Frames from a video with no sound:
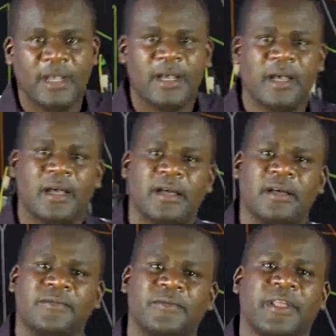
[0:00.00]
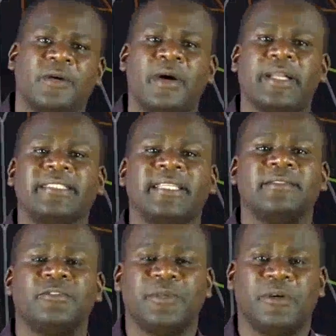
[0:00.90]
the
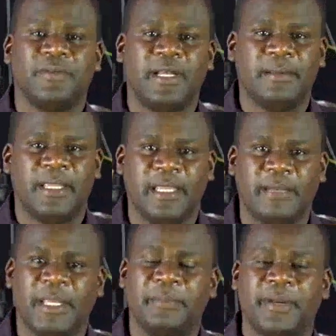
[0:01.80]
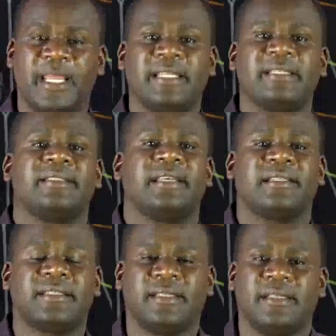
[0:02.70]
quarantine to be over, and my prayer is
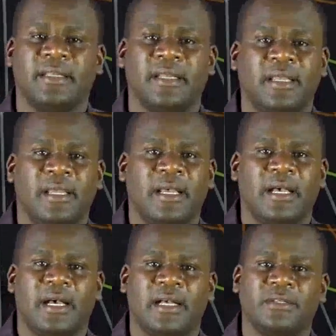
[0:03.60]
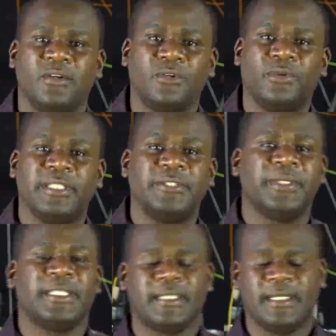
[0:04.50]
that God will
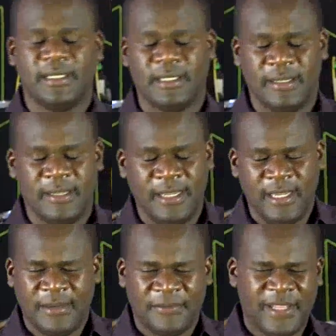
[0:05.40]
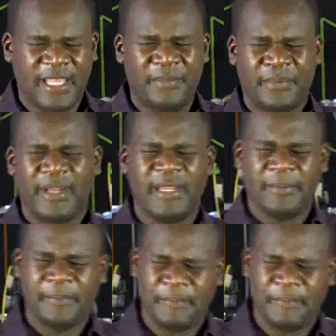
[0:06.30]
do it. Father, I pray